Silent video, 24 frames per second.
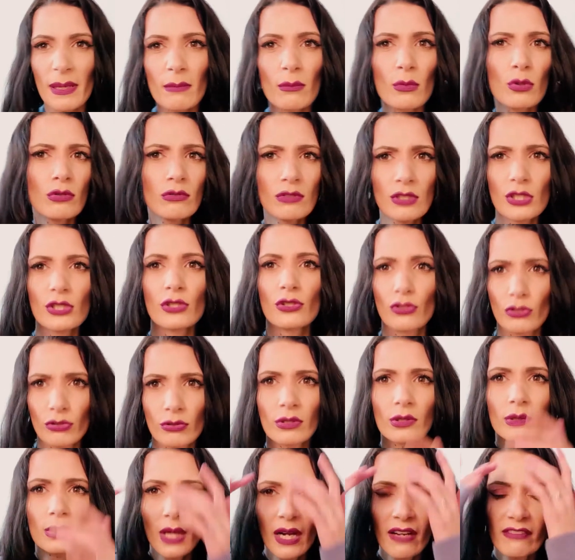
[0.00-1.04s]
bit more
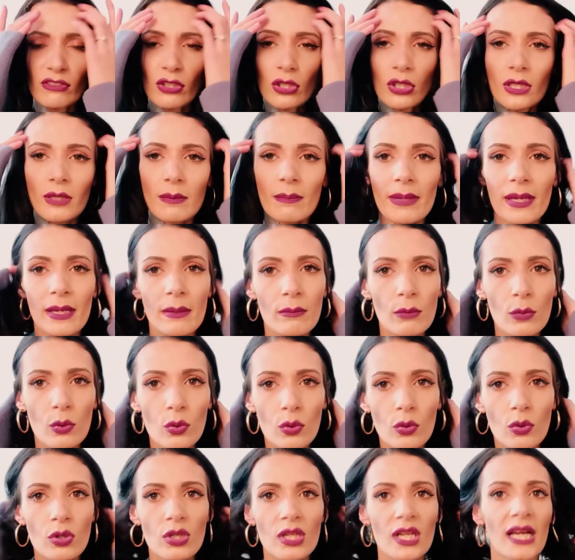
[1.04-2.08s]
neutral. I've gone a bit
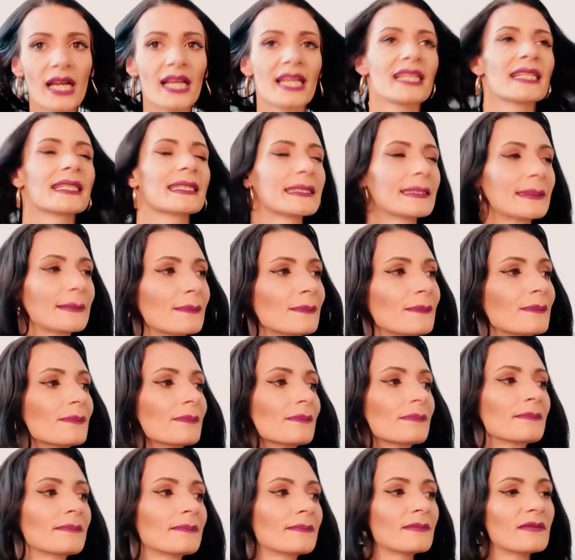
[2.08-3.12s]
more like
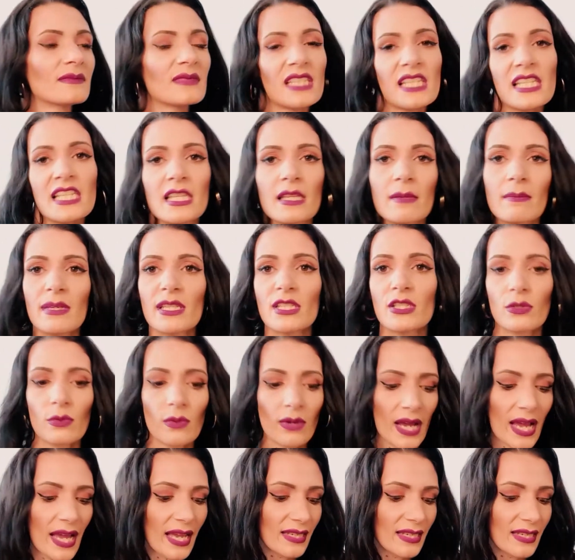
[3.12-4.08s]
in the middle.